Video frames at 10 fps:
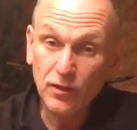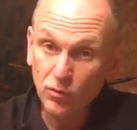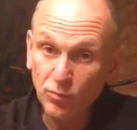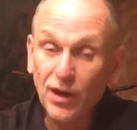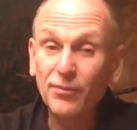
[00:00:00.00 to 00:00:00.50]

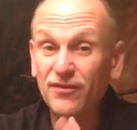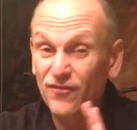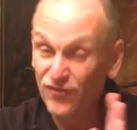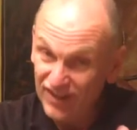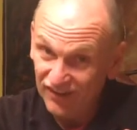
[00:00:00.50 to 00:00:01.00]
You'll probably
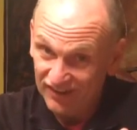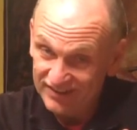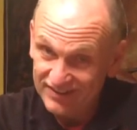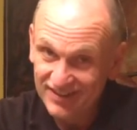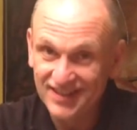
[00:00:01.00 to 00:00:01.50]
feel
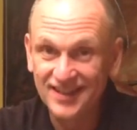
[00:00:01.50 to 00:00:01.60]
it.